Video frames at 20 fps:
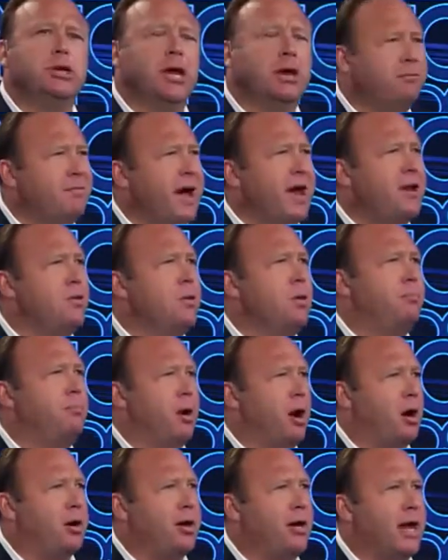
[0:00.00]
you get invited to a
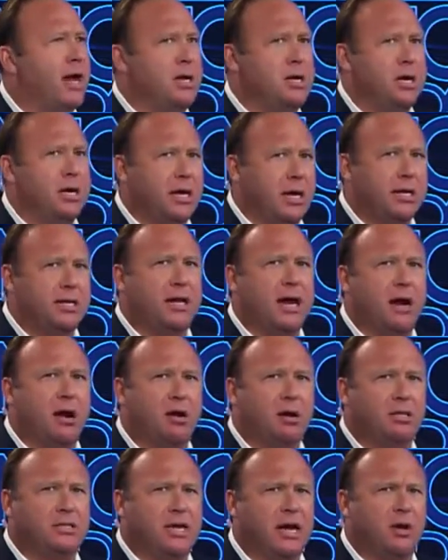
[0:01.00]
party and you get there
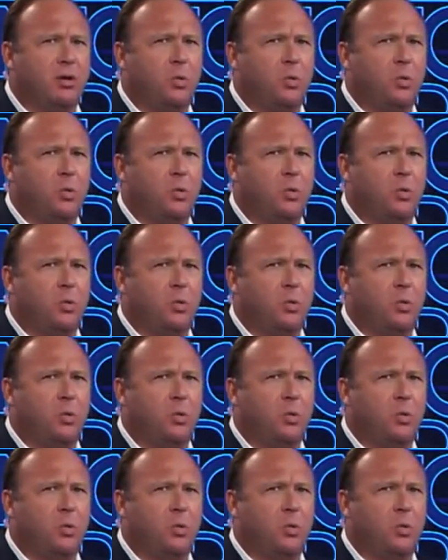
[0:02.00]
and it's got